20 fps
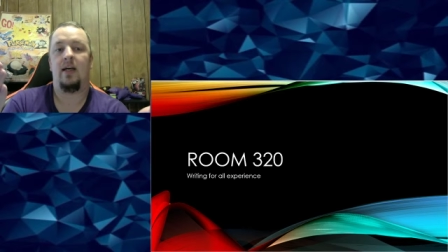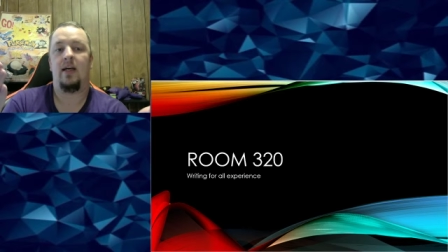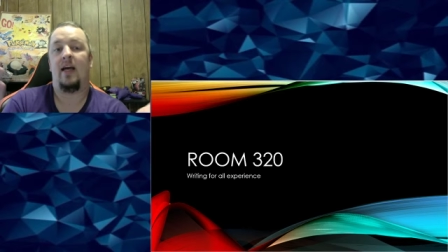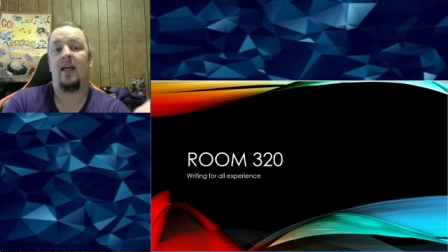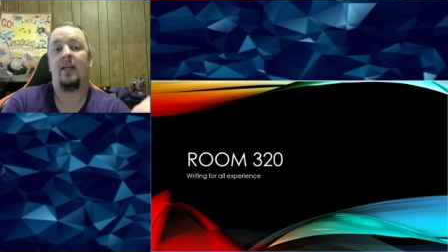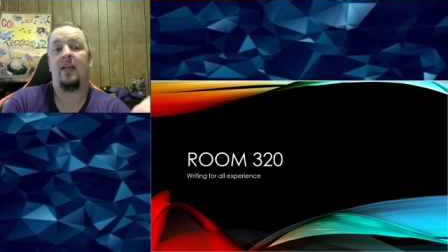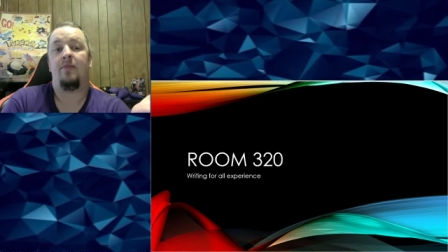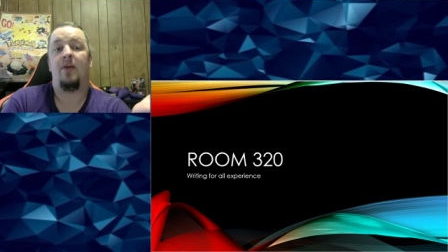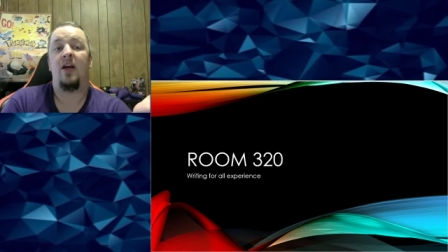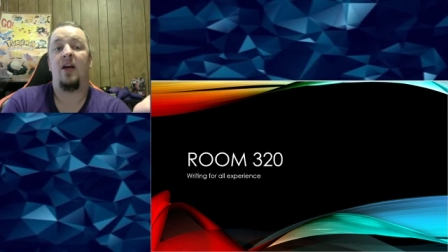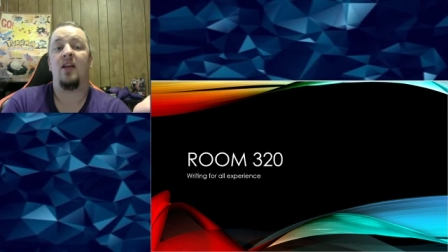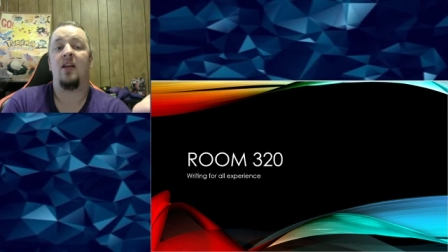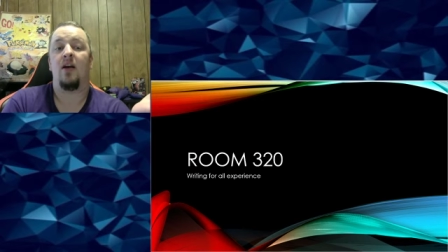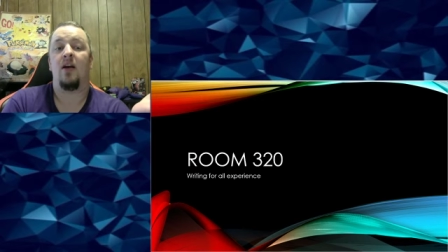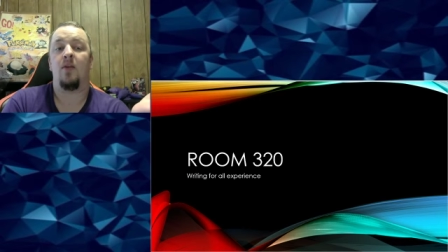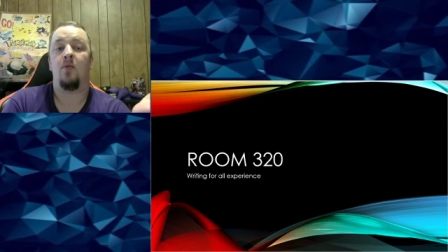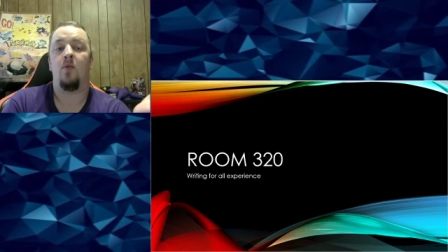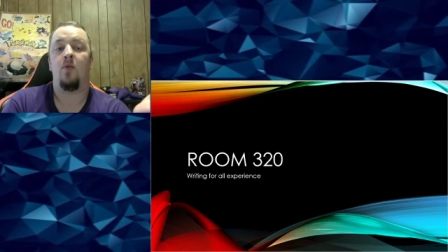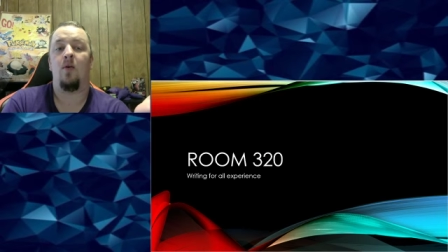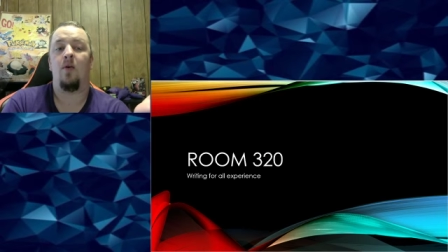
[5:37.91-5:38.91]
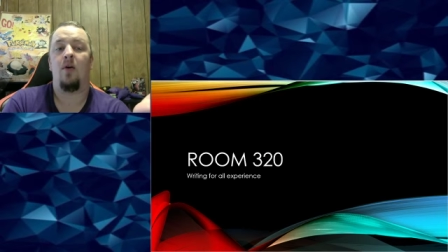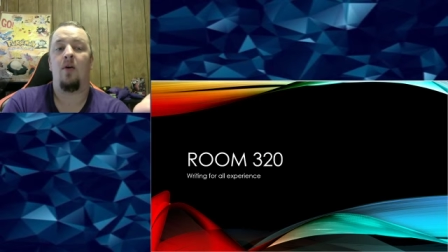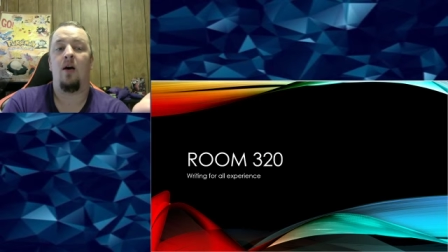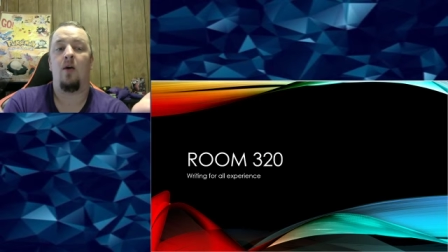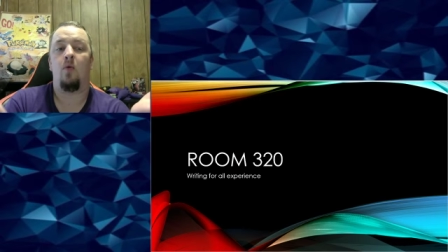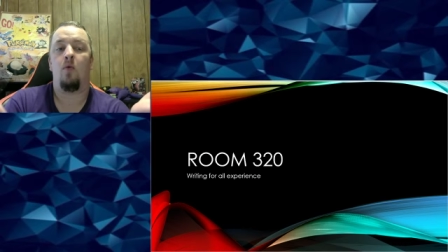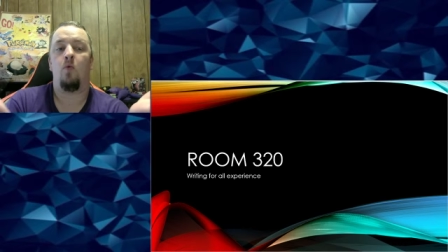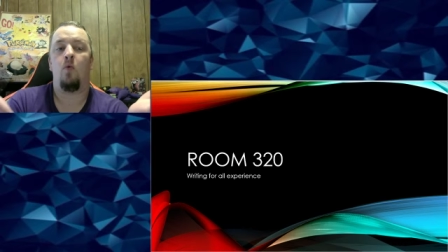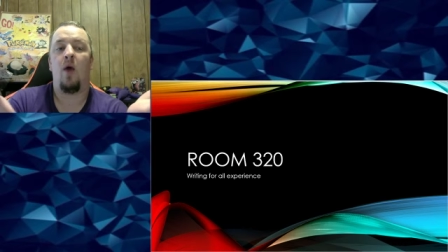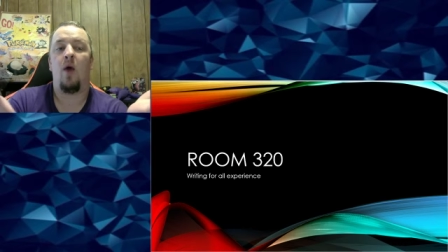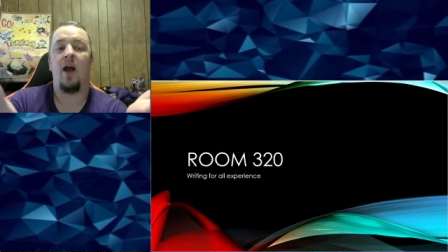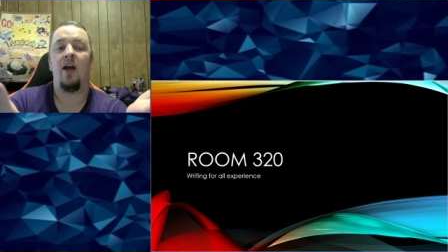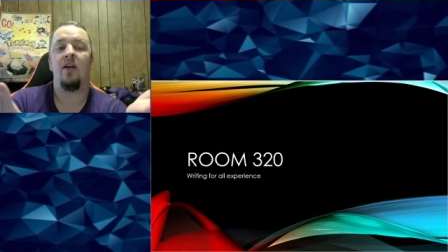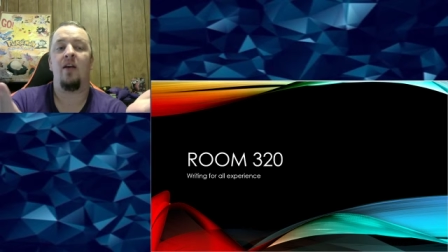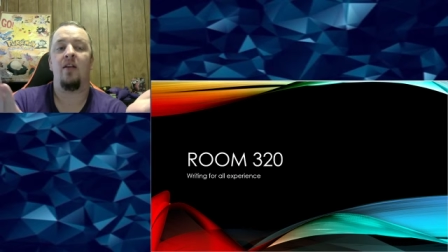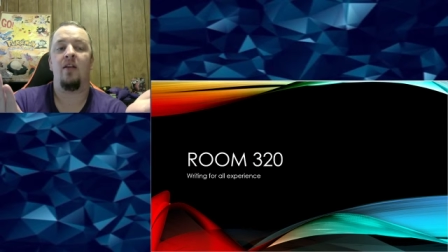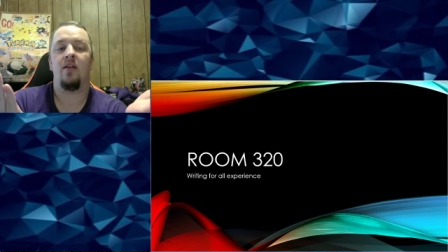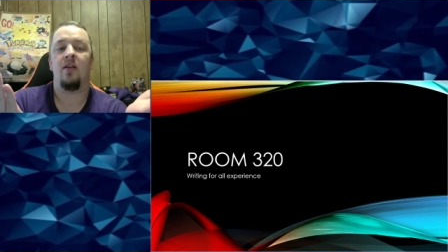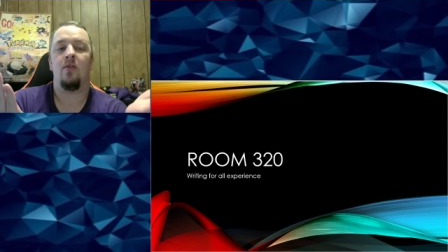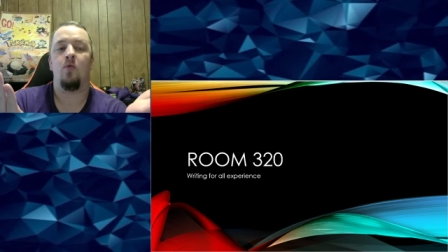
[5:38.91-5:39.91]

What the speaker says: It depends on what